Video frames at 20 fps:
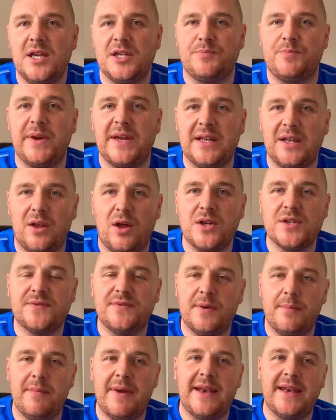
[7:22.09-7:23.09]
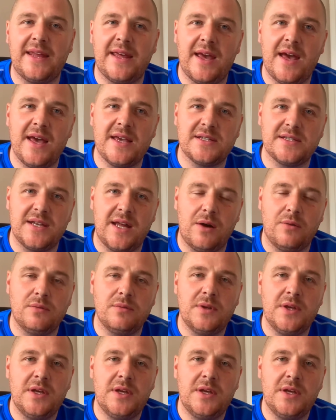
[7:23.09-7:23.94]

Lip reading: been lost for many years now